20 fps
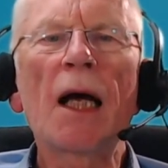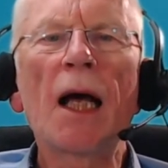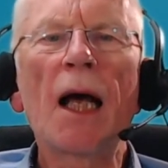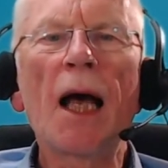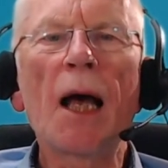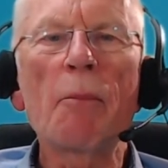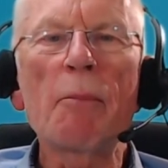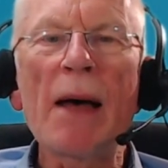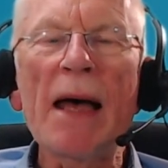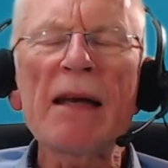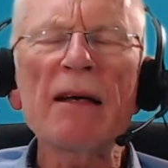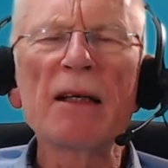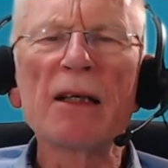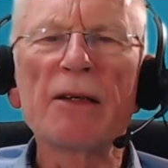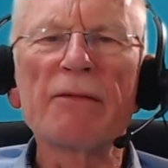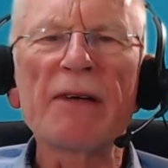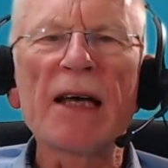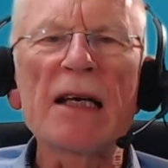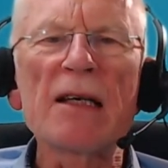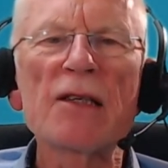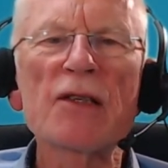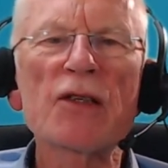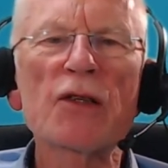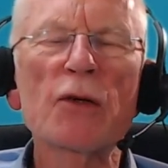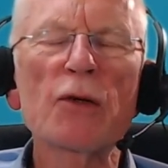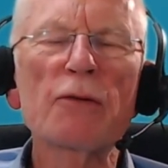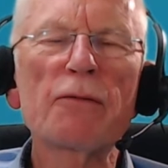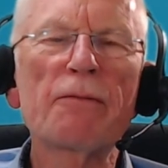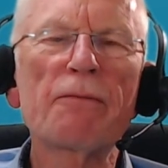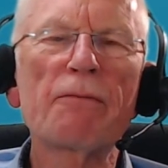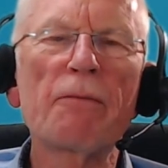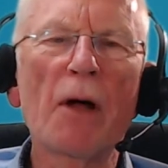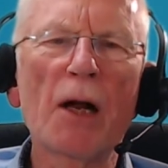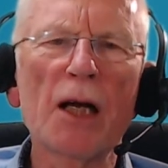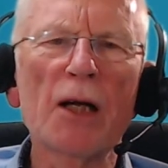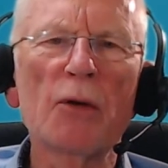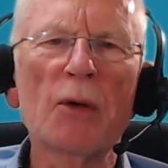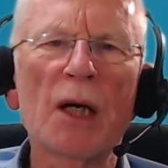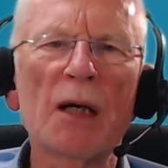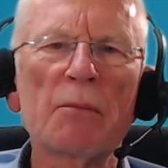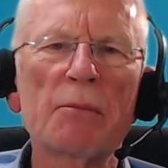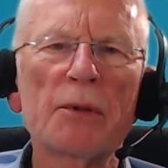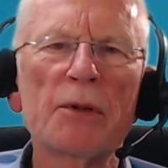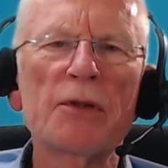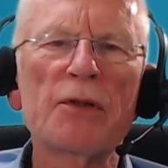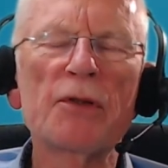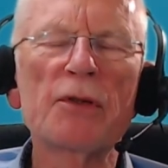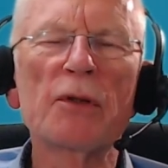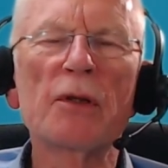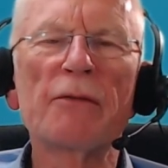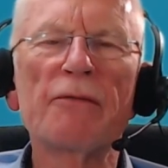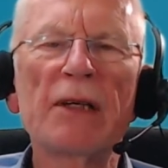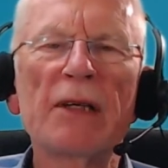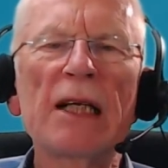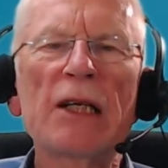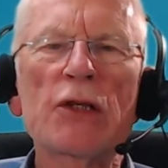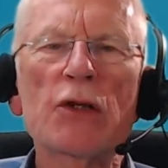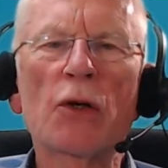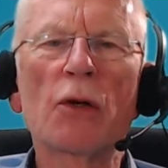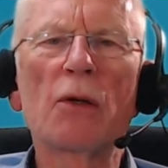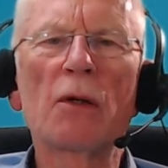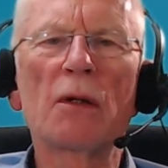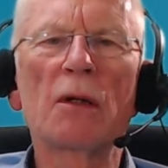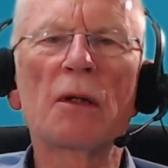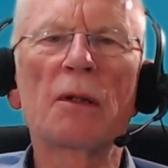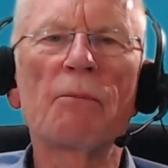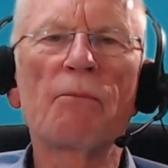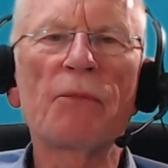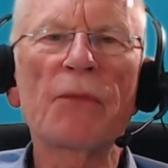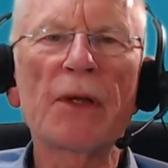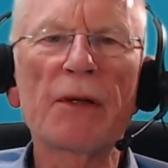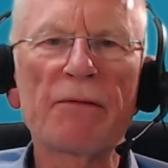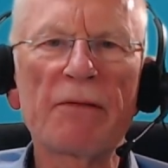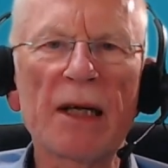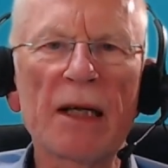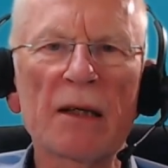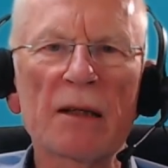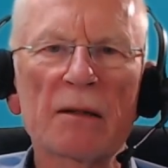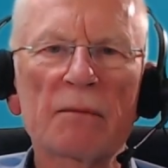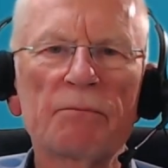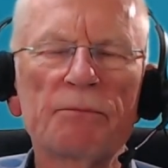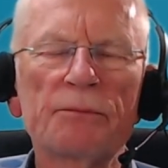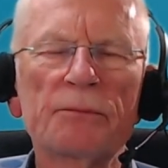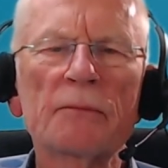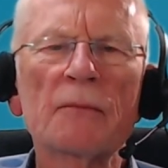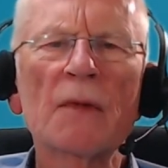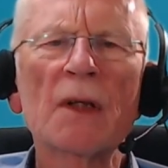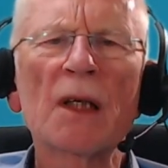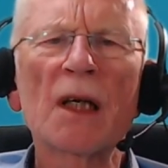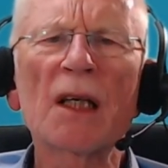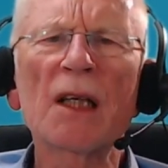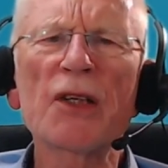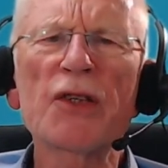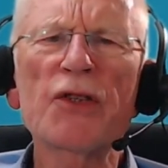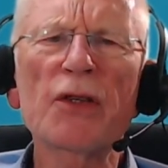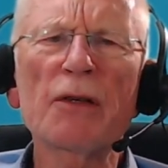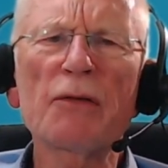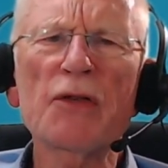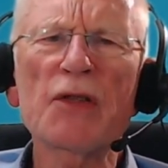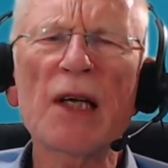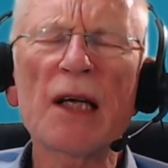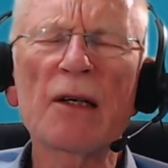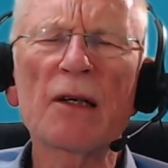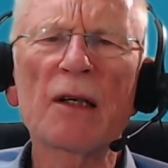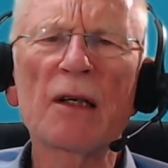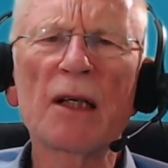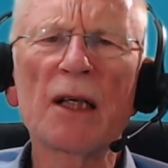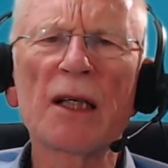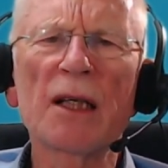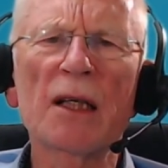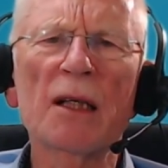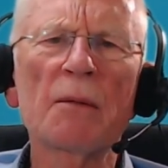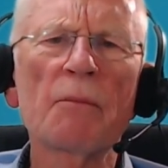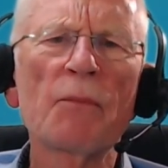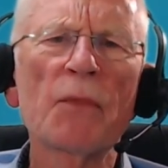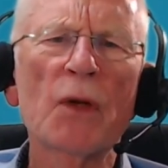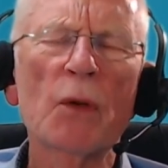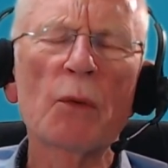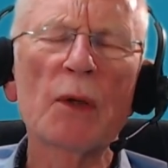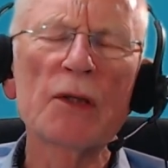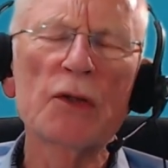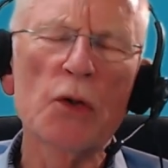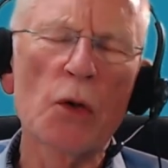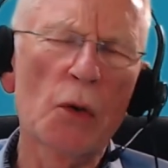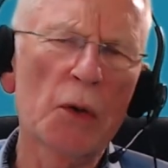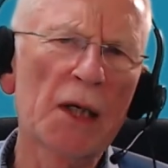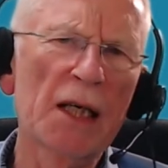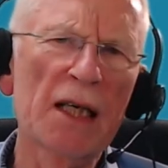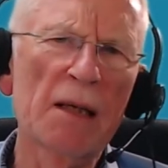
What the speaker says: A panel event is a good follow-up to a village hall event. And I should have said earlier, when talking